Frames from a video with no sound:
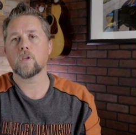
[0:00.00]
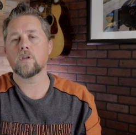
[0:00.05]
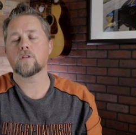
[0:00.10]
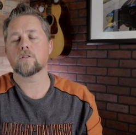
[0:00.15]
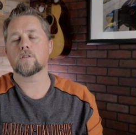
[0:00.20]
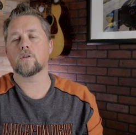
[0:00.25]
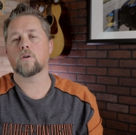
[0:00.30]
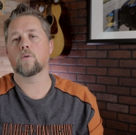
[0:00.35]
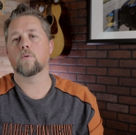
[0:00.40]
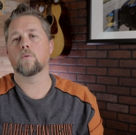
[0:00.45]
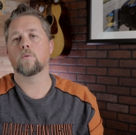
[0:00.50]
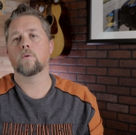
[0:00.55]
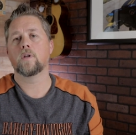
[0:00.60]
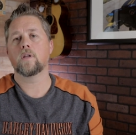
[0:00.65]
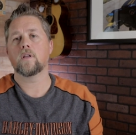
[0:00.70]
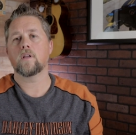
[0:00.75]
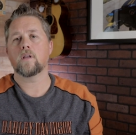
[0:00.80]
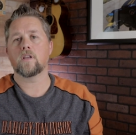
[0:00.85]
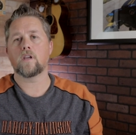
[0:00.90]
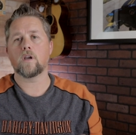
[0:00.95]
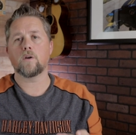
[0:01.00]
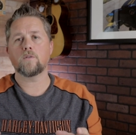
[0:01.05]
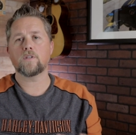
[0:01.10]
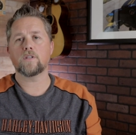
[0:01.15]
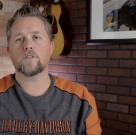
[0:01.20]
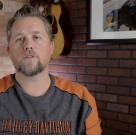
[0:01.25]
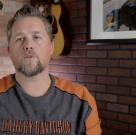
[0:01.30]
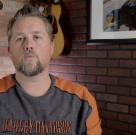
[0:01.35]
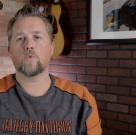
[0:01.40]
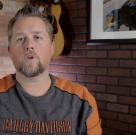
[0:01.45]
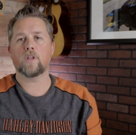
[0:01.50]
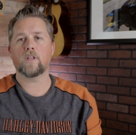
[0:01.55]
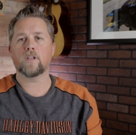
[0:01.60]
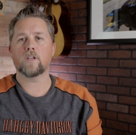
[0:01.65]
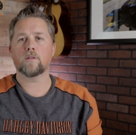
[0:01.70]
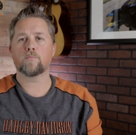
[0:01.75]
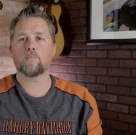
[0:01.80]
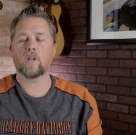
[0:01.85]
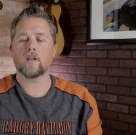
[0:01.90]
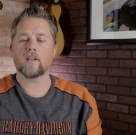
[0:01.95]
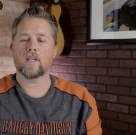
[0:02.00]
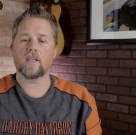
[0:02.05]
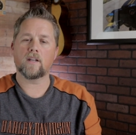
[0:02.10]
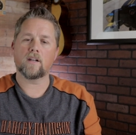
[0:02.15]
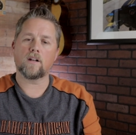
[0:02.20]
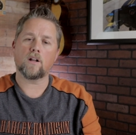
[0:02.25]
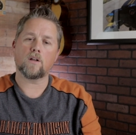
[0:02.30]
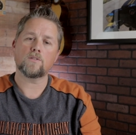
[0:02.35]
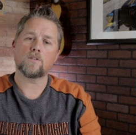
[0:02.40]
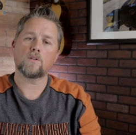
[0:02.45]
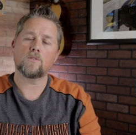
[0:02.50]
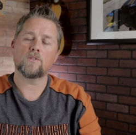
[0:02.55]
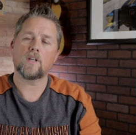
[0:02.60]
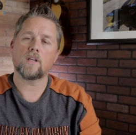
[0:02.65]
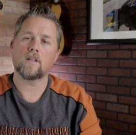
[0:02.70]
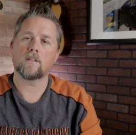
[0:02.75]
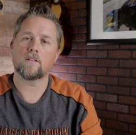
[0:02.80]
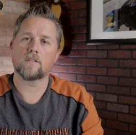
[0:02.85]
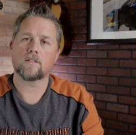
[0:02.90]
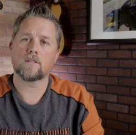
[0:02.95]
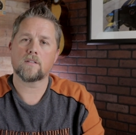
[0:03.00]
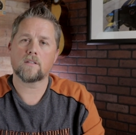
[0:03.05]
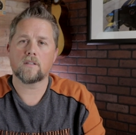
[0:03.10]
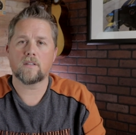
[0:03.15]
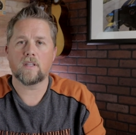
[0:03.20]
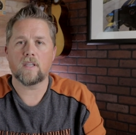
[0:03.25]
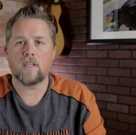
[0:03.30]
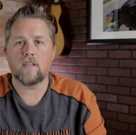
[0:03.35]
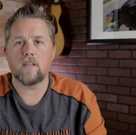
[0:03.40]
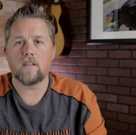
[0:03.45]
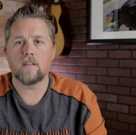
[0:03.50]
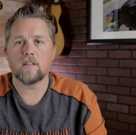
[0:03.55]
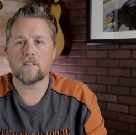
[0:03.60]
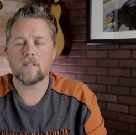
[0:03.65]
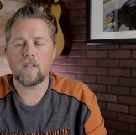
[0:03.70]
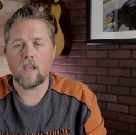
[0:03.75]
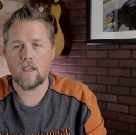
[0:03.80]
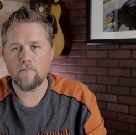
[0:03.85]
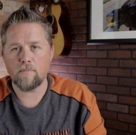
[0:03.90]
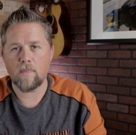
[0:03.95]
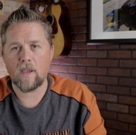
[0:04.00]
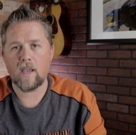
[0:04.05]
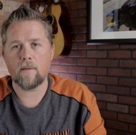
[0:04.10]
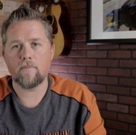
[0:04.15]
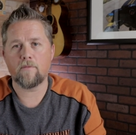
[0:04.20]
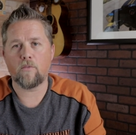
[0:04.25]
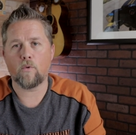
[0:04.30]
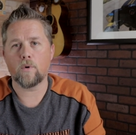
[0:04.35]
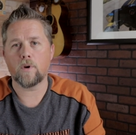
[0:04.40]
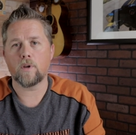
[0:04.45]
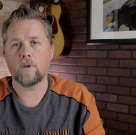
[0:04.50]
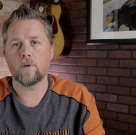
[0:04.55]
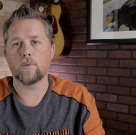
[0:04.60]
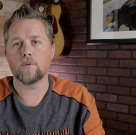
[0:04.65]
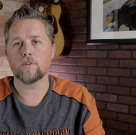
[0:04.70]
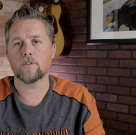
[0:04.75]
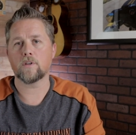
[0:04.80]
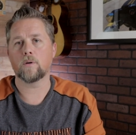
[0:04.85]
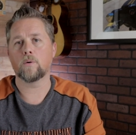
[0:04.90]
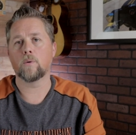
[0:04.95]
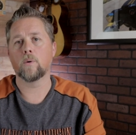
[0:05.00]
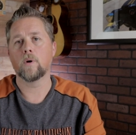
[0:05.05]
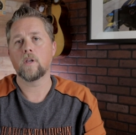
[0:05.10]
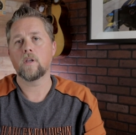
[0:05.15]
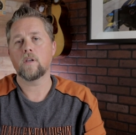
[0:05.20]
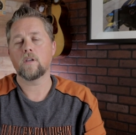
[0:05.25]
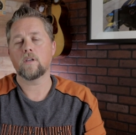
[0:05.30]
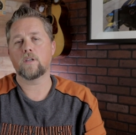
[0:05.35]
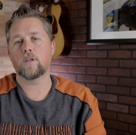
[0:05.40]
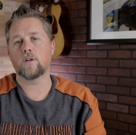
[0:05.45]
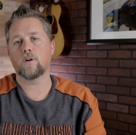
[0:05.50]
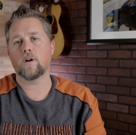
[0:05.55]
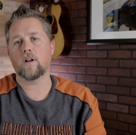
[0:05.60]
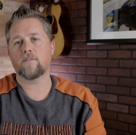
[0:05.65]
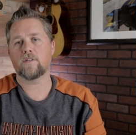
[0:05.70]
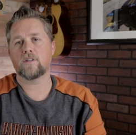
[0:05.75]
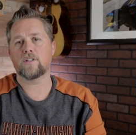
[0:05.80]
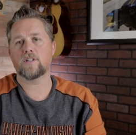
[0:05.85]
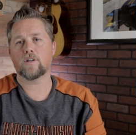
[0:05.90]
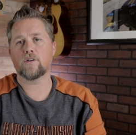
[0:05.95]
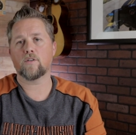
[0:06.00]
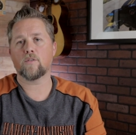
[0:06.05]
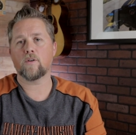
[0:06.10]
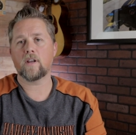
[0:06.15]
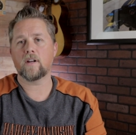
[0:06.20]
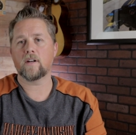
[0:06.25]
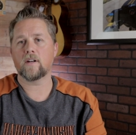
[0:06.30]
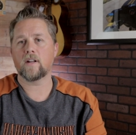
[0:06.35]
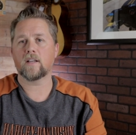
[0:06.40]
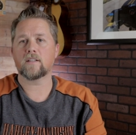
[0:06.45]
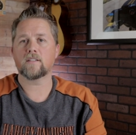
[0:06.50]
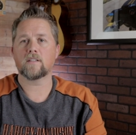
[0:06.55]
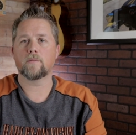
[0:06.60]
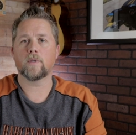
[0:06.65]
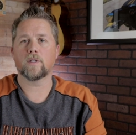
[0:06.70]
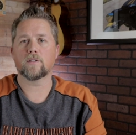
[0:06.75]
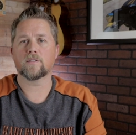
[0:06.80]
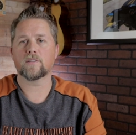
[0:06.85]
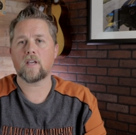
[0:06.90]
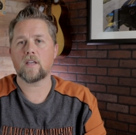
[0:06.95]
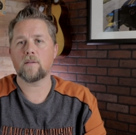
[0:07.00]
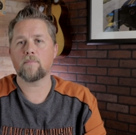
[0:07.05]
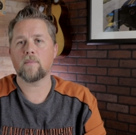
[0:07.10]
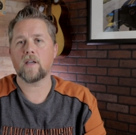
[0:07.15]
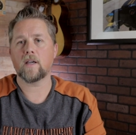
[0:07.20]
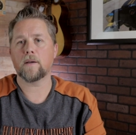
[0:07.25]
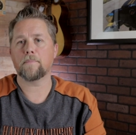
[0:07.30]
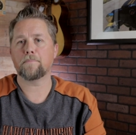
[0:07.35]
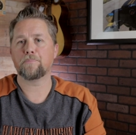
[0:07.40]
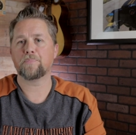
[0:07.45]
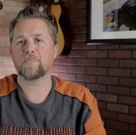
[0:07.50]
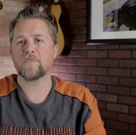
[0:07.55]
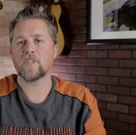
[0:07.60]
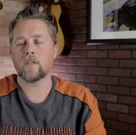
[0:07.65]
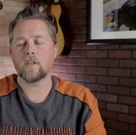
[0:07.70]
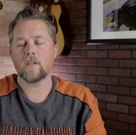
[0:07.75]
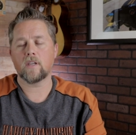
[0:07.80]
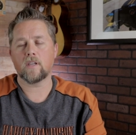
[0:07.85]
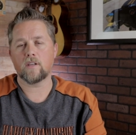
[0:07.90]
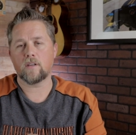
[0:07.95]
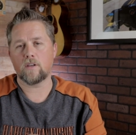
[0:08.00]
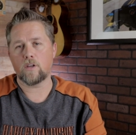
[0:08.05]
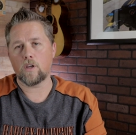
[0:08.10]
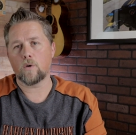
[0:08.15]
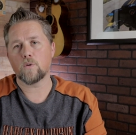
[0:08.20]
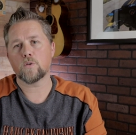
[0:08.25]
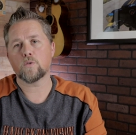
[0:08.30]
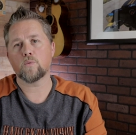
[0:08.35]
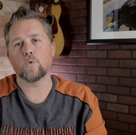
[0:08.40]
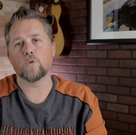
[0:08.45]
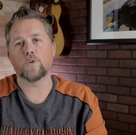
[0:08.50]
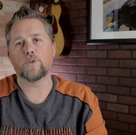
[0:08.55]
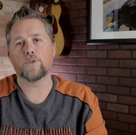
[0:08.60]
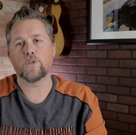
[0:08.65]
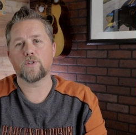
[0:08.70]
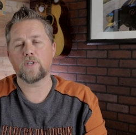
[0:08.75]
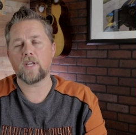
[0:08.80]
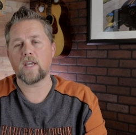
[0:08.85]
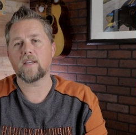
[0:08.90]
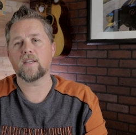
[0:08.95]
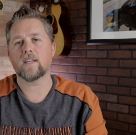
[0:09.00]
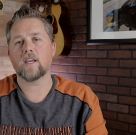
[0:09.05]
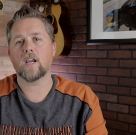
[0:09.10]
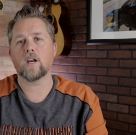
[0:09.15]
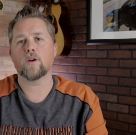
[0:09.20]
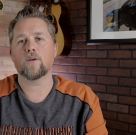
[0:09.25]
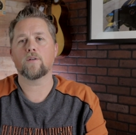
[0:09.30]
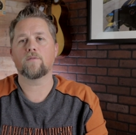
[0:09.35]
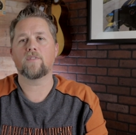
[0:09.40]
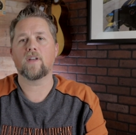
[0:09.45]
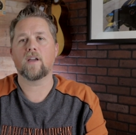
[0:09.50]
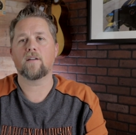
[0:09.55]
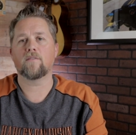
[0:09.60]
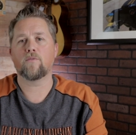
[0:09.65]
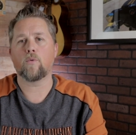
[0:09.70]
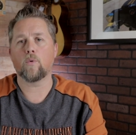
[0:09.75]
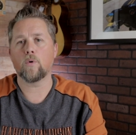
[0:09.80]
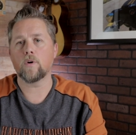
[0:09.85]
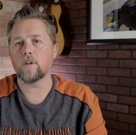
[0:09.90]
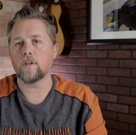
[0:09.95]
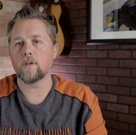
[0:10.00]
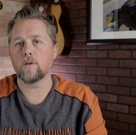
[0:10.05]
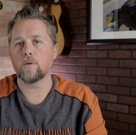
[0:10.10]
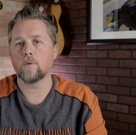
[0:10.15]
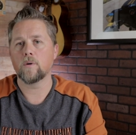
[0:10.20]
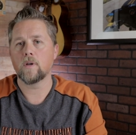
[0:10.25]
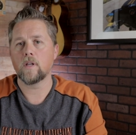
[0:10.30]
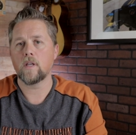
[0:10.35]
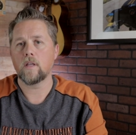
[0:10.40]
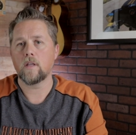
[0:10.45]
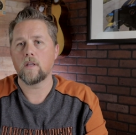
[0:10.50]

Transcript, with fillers: So Yoast is a really good plugin. It also does the sitemap for you, so you don't have to generate an XML sitemap. Yoast will take care of that for you.